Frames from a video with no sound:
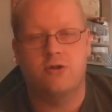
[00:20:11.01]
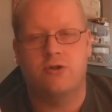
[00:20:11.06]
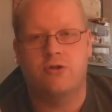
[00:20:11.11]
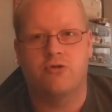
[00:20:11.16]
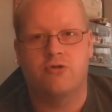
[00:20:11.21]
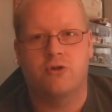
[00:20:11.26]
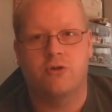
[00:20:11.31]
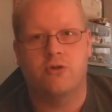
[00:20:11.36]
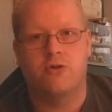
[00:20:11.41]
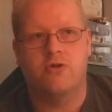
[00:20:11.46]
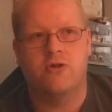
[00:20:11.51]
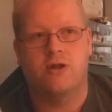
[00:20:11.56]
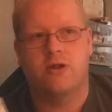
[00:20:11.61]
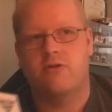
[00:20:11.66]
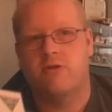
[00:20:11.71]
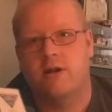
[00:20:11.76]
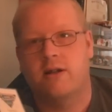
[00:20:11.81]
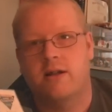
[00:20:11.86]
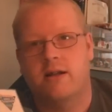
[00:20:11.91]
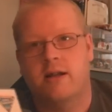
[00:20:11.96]
2 controllers and
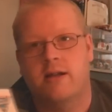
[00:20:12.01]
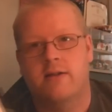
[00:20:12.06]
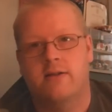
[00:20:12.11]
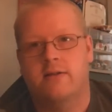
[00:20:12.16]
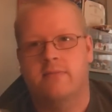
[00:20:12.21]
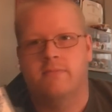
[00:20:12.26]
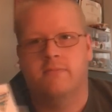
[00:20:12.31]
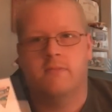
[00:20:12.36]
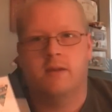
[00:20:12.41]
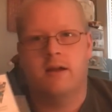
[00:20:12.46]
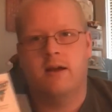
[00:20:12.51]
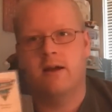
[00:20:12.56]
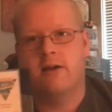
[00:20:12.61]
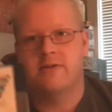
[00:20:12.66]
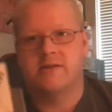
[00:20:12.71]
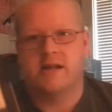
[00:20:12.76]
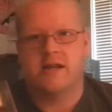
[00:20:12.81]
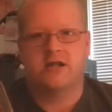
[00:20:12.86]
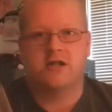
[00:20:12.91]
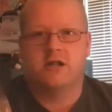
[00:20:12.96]
I tried it out, and I
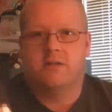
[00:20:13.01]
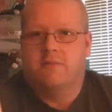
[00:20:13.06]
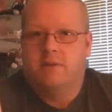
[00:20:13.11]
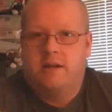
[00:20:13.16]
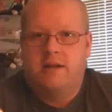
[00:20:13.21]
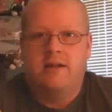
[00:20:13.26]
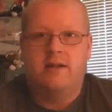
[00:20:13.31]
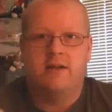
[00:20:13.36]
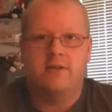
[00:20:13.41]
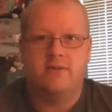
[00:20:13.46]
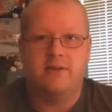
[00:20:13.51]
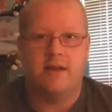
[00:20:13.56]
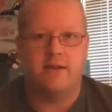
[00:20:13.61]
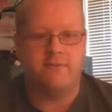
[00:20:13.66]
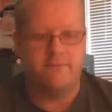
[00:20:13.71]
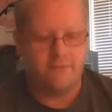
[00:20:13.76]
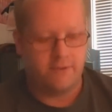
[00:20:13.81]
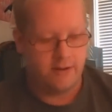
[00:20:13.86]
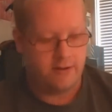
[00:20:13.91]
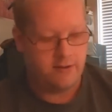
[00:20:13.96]
was actually playing, I was
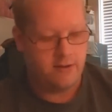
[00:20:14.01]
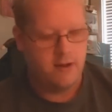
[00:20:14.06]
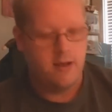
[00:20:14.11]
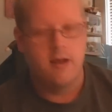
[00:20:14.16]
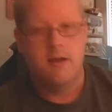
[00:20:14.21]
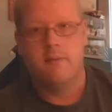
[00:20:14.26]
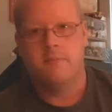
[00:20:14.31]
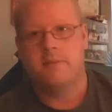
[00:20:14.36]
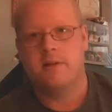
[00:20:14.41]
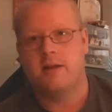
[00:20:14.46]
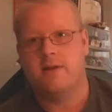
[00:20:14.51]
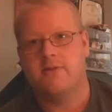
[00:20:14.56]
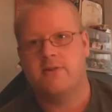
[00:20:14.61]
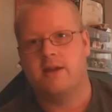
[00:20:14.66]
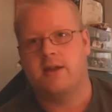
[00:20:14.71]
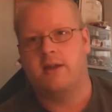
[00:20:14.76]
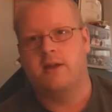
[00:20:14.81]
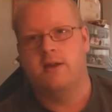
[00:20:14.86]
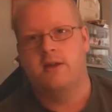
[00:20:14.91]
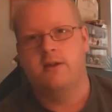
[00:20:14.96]
having fun. And I was
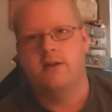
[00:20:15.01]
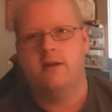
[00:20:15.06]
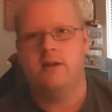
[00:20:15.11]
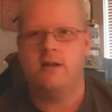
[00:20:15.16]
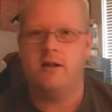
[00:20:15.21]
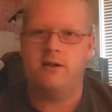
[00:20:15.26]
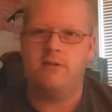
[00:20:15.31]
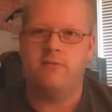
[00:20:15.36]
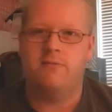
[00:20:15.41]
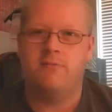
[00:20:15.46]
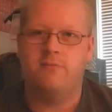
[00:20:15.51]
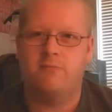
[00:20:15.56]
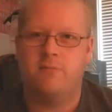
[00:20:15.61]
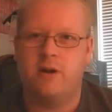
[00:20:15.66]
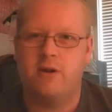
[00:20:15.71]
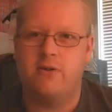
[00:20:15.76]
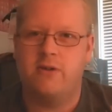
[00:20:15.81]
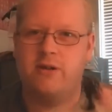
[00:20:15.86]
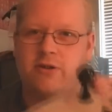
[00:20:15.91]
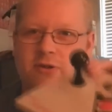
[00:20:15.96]
like, why
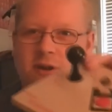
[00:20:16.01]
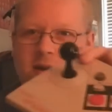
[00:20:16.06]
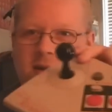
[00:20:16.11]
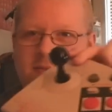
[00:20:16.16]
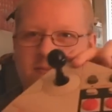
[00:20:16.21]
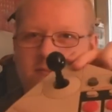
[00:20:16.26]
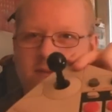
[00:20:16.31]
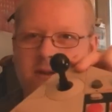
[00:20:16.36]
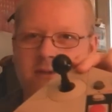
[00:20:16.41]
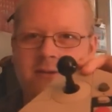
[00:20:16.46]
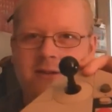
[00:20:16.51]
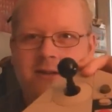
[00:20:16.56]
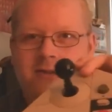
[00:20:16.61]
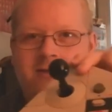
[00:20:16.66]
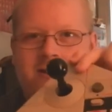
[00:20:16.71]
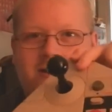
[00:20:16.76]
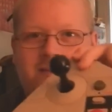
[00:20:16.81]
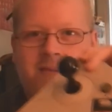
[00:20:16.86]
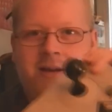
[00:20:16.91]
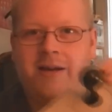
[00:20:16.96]
don't I
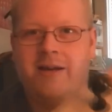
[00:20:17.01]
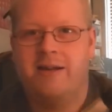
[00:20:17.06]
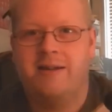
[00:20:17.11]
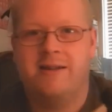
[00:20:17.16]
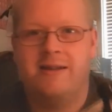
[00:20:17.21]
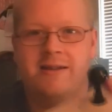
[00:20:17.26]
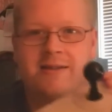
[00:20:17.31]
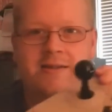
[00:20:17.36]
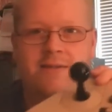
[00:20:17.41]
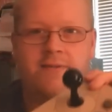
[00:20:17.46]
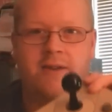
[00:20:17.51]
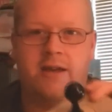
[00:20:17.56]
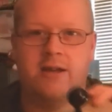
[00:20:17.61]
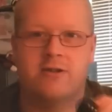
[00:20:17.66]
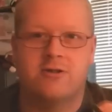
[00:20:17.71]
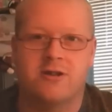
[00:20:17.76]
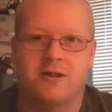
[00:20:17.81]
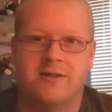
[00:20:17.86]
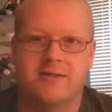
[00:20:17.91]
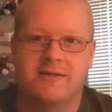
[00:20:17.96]
try my NES
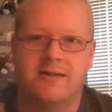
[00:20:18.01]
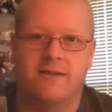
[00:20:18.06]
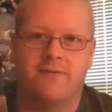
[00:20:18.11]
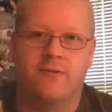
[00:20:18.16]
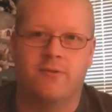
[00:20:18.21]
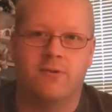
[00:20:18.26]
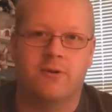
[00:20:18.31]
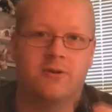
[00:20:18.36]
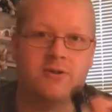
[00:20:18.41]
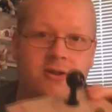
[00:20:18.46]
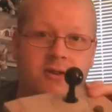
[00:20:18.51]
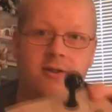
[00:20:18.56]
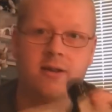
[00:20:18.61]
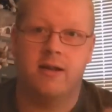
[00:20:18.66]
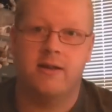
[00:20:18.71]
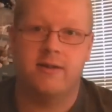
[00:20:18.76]
Advantage on and see if it works? And it